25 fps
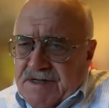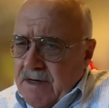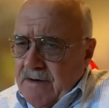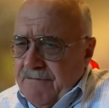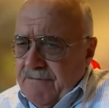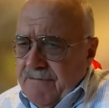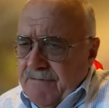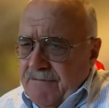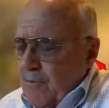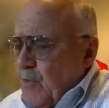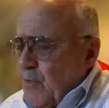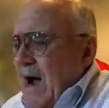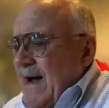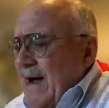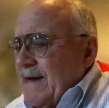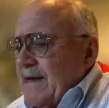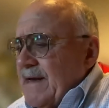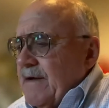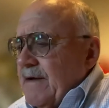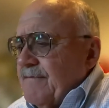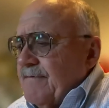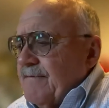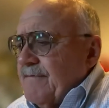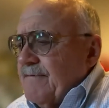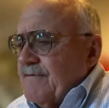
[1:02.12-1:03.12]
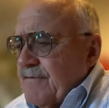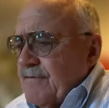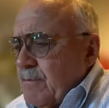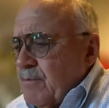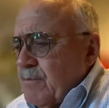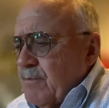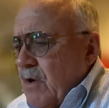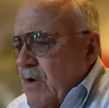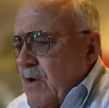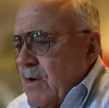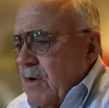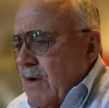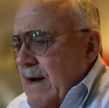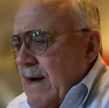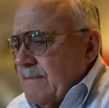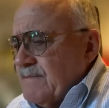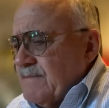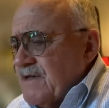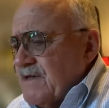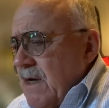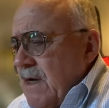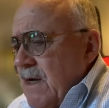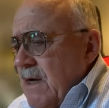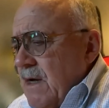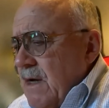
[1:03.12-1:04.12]
in a variety of different
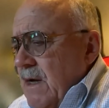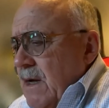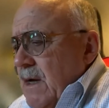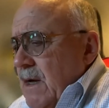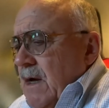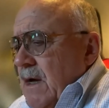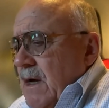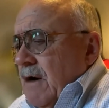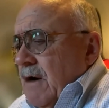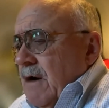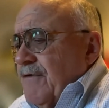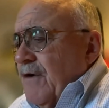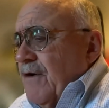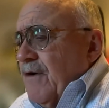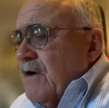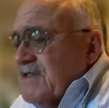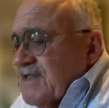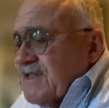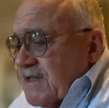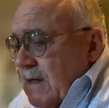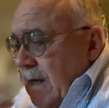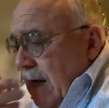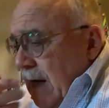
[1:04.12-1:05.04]
programs. First,